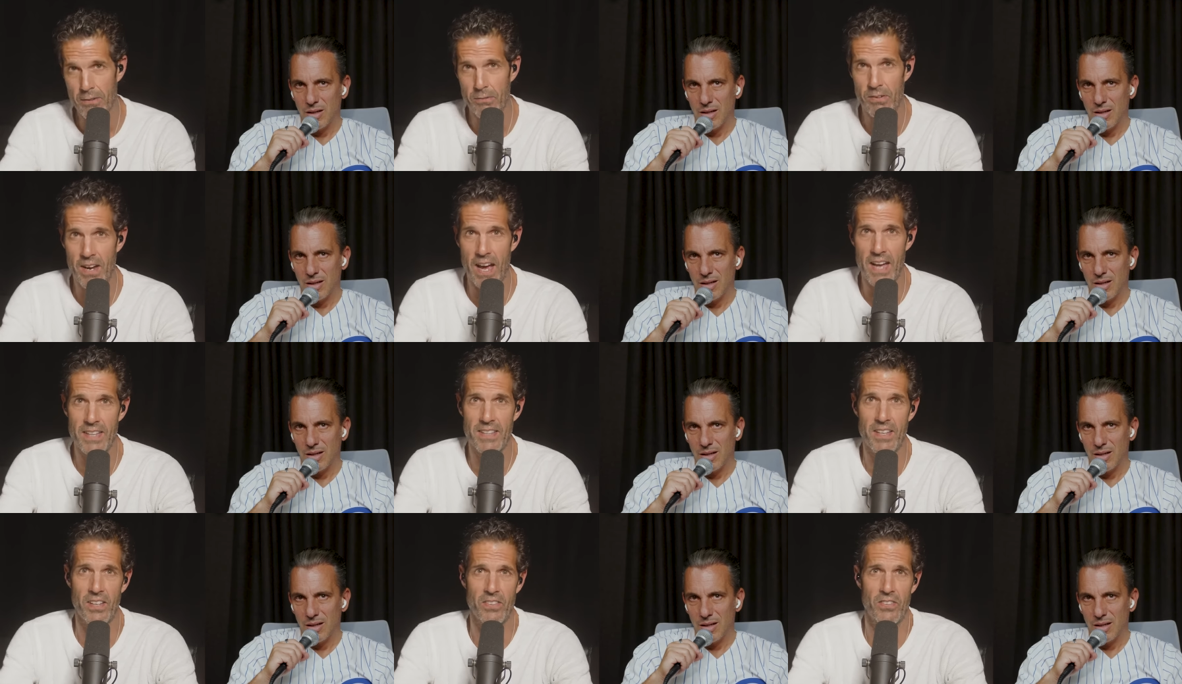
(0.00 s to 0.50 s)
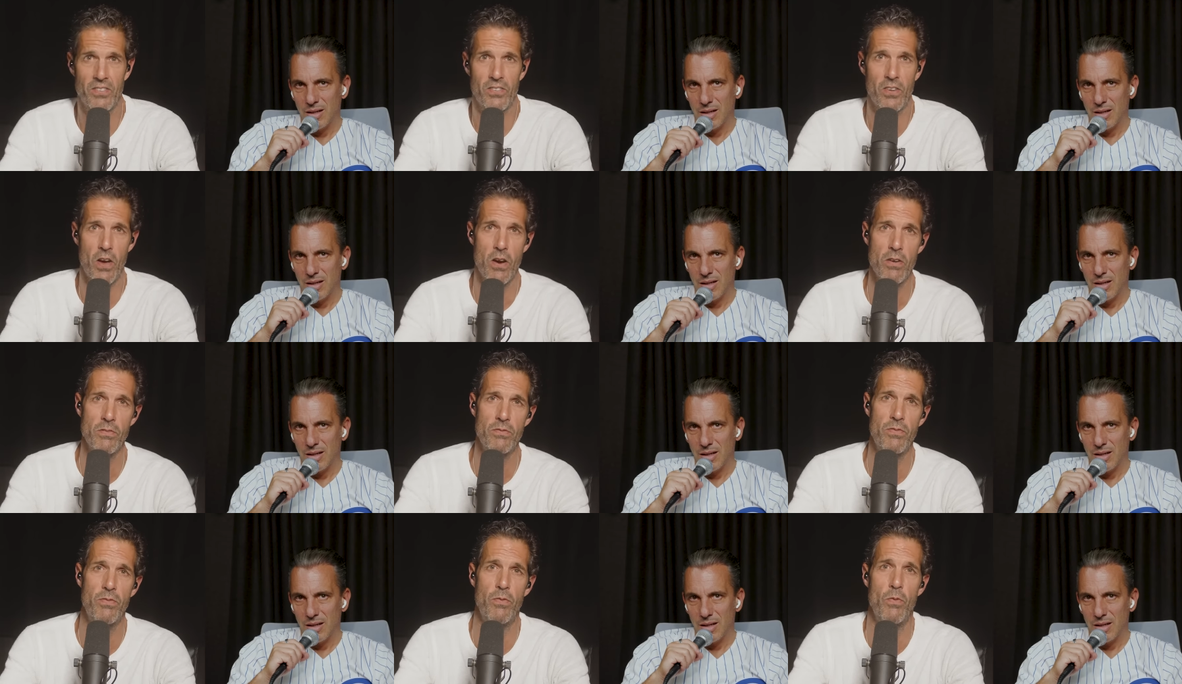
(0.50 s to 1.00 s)
Speaker 1: who got the
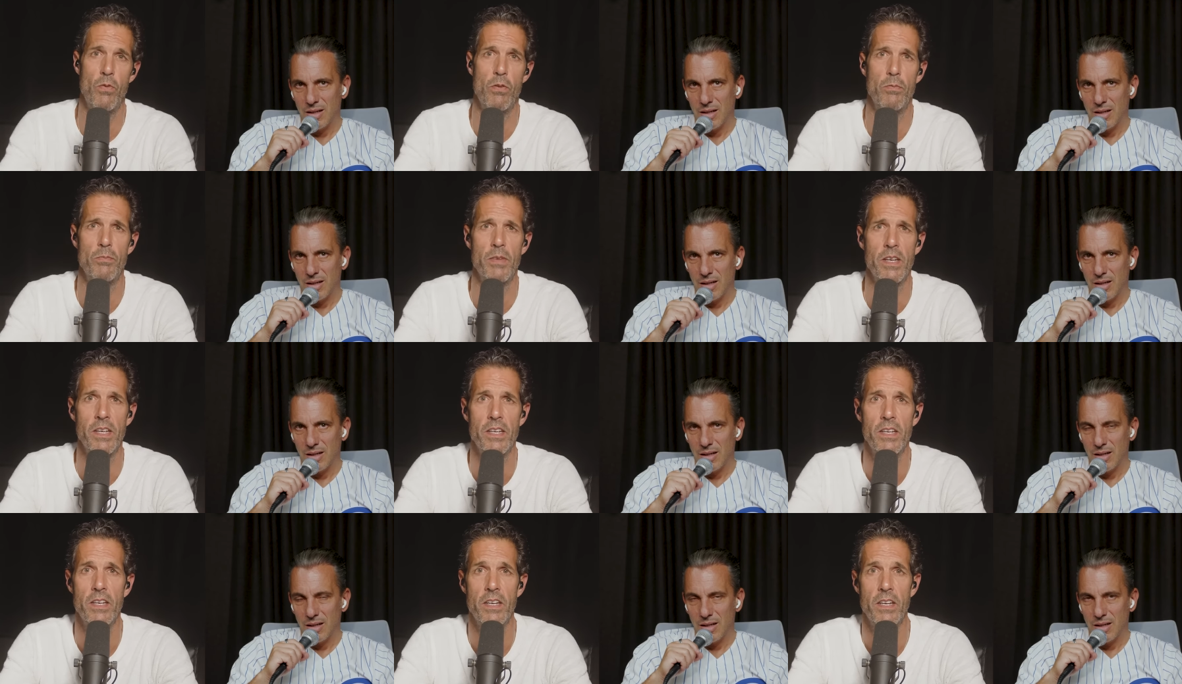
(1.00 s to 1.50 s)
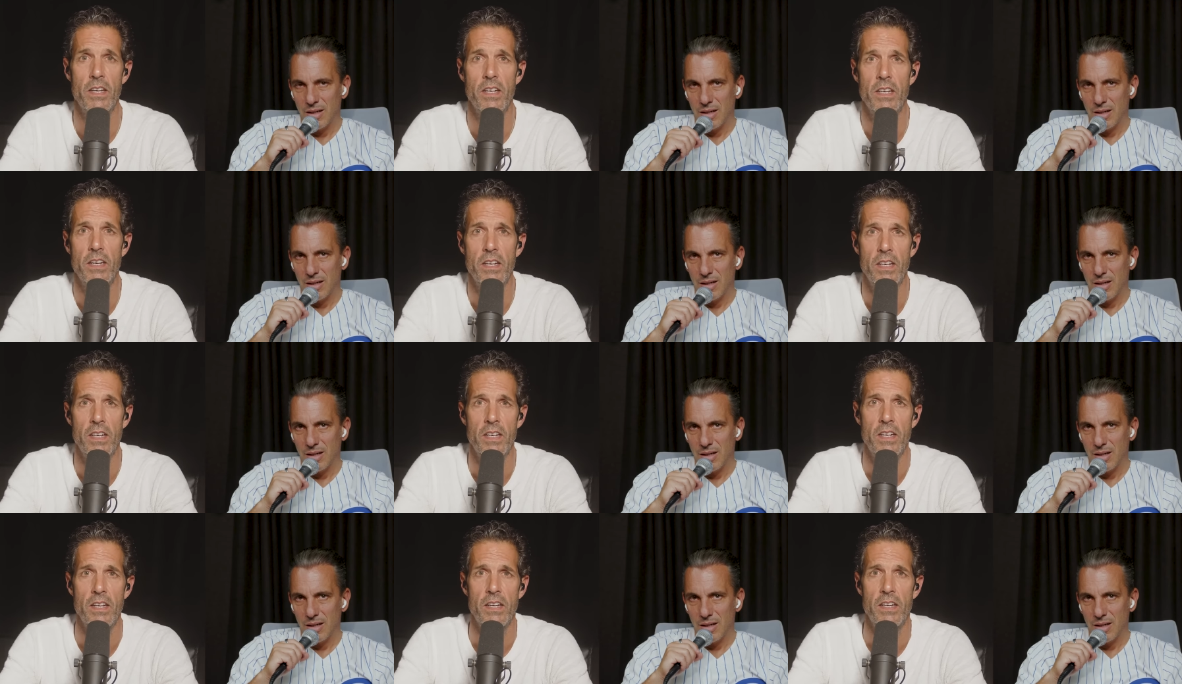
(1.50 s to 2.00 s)
skunk for me,
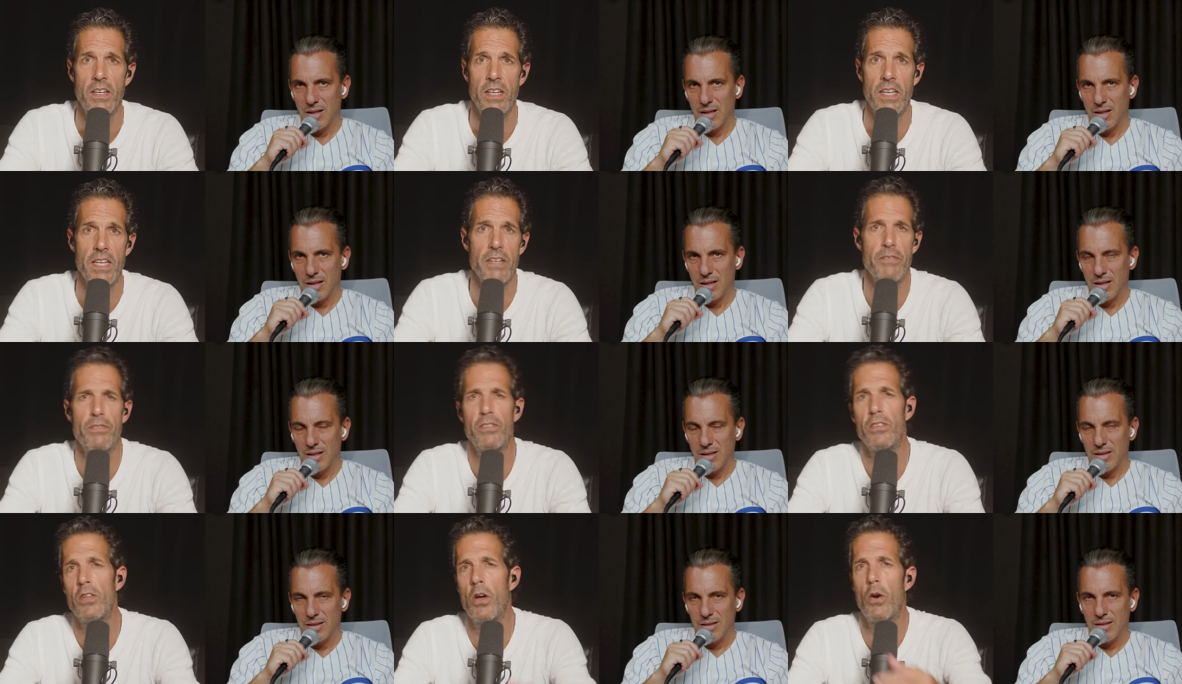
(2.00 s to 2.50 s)
even